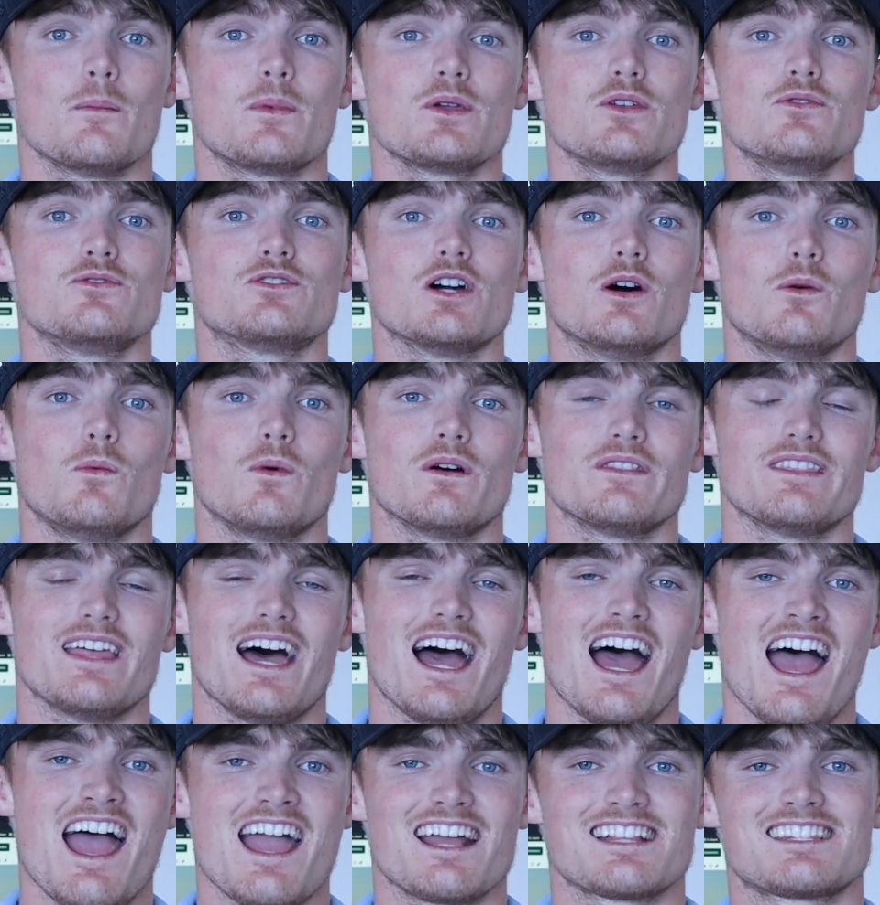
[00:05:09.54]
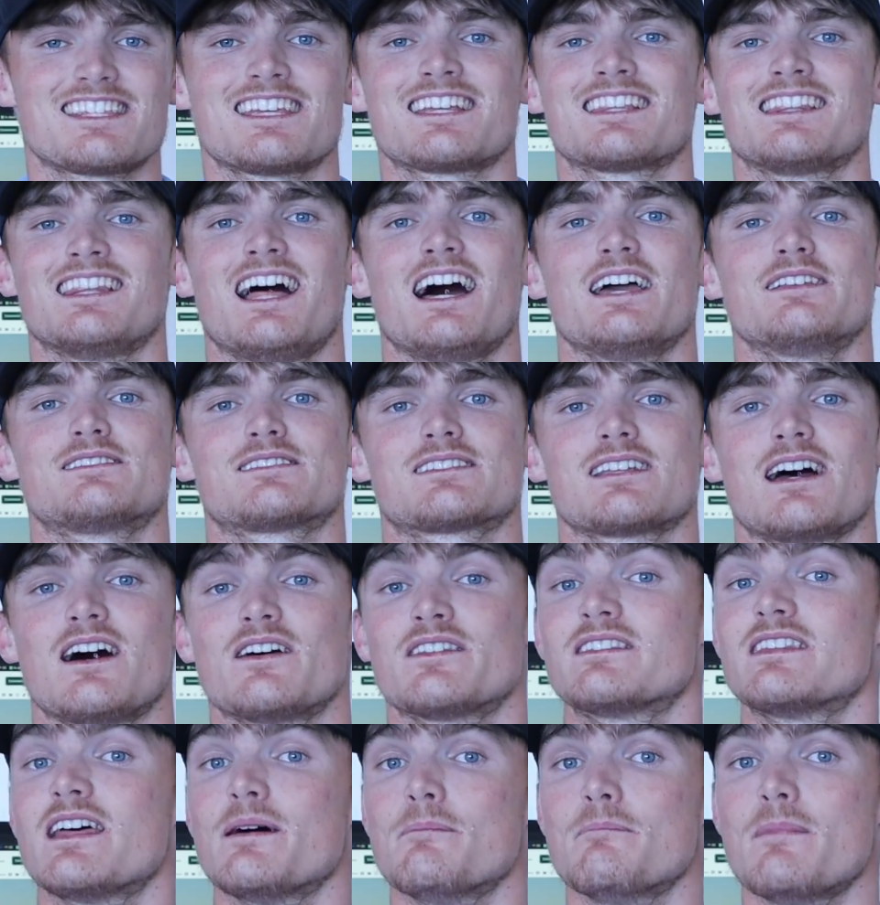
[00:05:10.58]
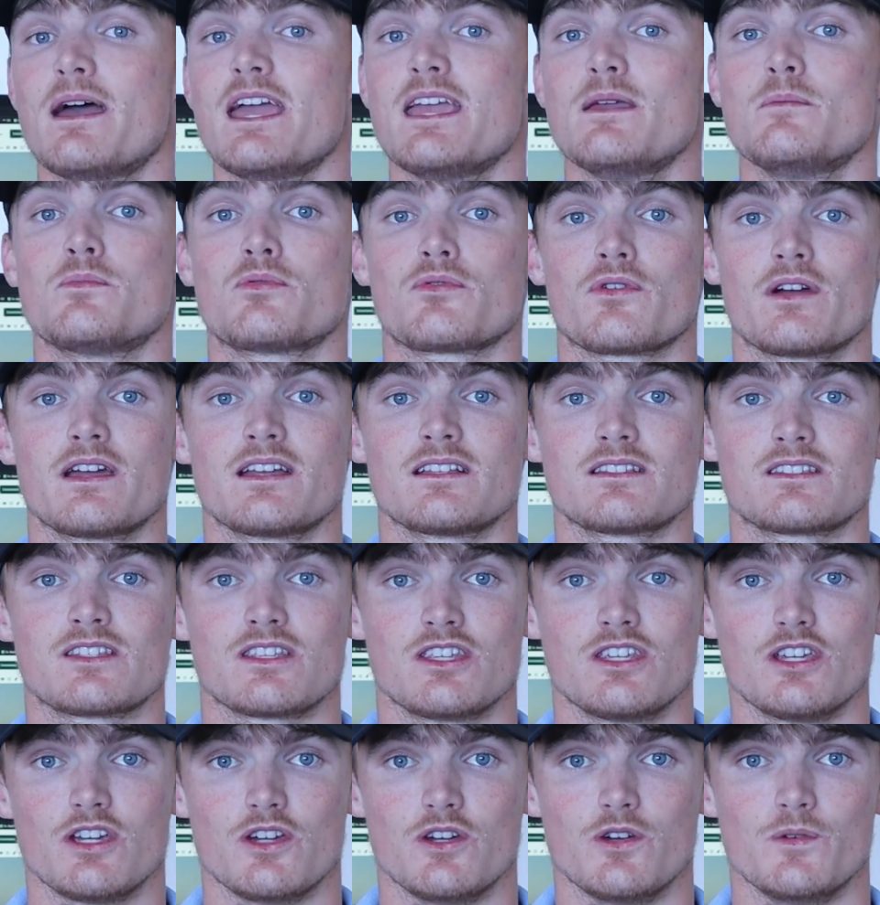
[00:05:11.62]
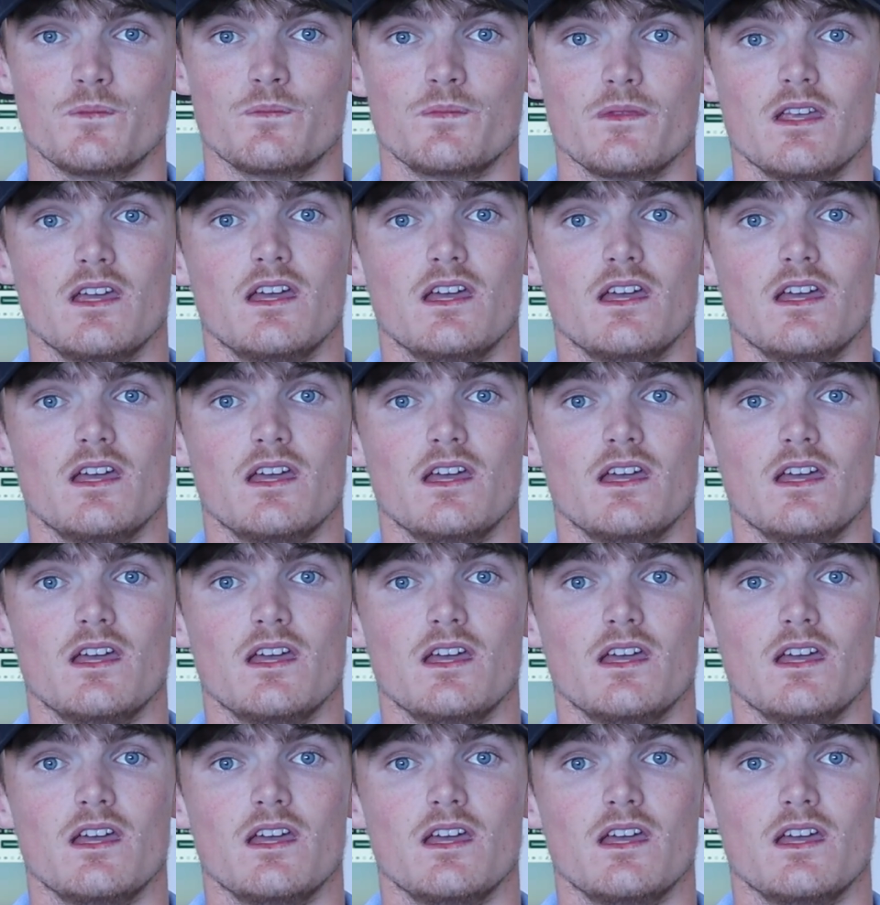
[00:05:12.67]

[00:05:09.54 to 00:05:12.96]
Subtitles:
but you don't want the hectic lifestyles that may bring to you.